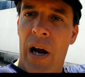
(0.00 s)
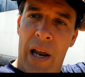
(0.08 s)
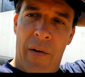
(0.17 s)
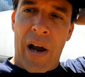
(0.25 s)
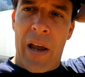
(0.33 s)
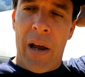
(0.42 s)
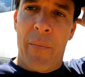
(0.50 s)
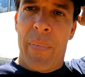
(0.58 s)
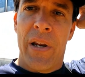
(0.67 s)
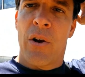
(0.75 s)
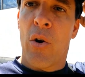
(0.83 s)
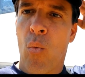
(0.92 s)
I've
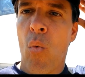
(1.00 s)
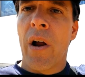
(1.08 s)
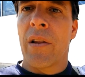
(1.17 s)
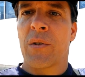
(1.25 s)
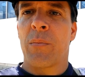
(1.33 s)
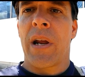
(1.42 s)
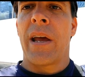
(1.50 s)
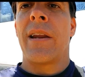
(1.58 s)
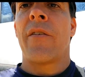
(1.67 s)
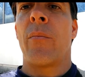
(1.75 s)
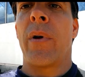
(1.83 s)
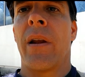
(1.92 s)
been here once, but I had
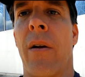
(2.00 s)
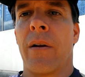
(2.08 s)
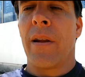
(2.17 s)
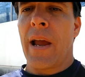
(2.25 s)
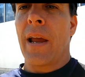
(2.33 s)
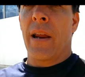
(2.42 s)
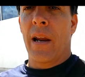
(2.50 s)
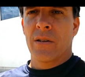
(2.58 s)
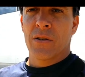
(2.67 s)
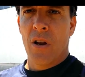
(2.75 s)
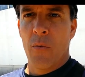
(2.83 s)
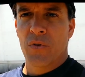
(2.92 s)
never been here at night. I
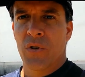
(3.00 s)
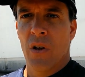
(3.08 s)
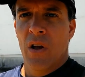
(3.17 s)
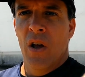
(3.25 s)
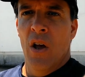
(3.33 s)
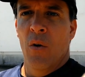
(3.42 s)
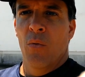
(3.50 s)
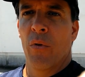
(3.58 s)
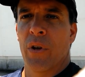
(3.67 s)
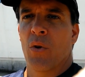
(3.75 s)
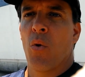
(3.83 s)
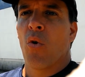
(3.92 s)
just thought it was a
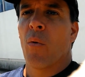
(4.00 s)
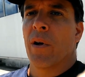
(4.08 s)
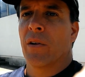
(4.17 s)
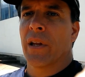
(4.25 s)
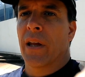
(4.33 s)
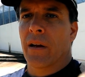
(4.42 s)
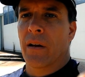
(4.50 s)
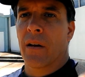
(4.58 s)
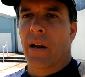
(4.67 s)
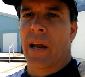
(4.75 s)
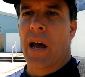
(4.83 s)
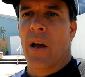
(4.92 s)
really cool building,
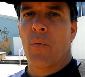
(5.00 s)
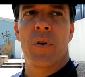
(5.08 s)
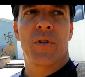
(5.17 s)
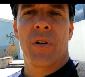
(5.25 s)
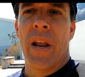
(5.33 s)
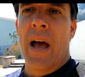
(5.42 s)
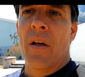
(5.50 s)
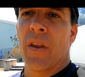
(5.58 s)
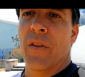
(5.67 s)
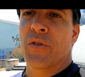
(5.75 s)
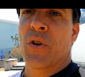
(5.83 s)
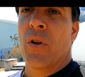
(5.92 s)
and I kind of wish now that
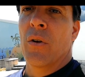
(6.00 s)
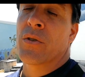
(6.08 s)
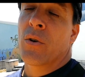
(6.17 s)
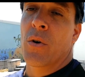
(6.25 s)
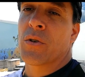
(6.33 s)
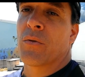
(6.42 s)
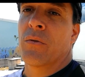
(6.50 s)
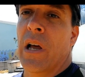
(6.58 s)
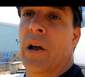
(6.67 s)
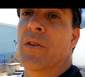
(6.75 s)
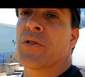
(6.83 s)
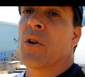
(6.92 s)
it's closed. Of course,
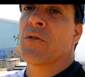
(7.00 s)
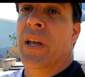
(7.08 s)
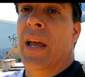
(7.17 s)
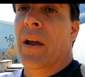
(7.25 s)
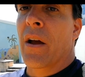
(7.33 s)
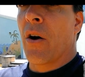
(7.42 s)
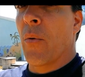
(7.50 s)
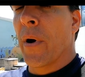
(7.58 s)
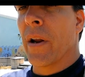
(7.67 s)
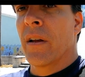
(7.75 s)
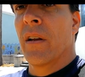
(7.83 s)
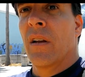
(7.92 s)
now that it's closed, I can't go,
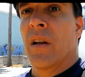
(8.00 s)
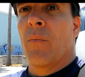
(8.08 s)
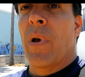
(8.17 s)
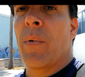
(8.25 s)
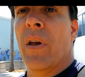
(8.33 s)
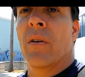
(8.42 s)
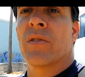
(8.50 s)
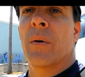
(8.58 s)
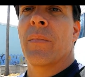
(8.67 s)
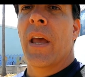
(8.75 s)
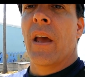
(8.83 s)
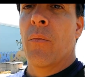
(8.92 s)
but maybe
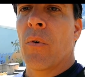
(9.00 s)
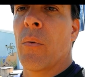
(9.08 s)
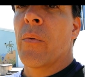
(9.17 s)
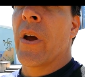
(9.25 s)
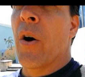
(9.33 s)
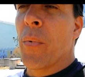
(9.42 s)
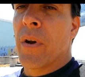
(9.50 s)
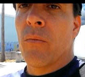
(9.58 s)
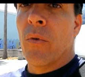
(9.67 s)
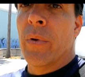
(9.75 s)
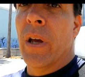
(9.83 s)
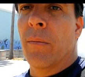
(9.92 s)
someday it will reopen and
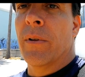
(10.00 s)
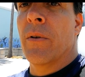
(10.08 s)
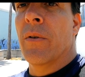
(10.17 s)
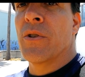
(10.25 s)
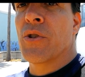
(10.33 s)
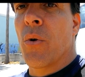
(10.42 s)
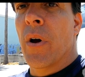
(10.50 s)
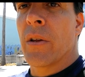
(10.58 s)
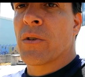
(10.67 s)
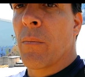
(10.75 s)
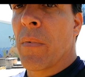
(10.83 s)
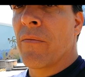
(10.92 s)
we'll be able to enjoy
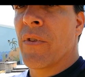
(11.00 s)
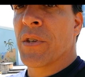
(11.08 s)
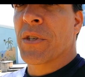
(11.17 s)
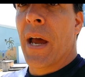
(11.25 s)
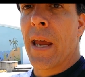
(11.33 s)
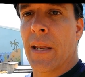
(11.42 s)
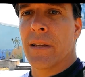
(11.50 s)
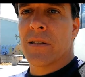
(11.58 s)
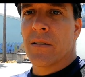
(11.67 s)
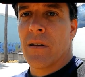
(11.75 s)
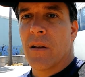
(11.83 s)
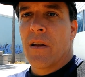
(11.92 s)
some of the
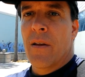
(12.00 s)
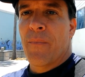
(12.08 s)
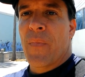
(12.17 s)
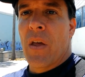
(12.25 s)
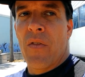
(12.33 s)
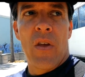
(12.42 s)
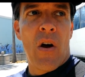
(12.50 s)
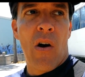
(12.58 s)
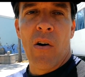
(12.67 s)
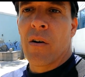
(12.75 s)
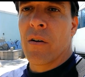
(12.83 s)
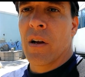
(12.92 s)
science and the
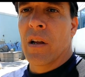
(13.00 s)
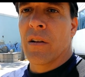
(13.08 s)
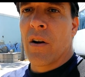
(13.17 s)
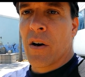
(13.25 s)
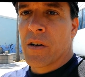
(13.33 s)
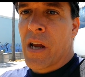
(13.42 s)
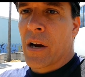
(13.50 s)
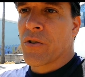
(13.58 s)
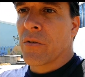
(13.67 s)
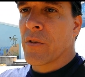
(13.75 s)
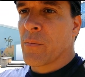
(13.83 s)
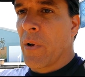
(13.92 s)
art and the
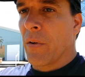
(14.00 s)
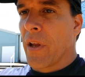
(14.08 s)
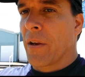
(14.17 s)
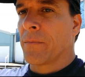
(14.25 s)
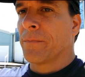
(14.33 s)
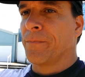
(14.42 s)
architecture of this building.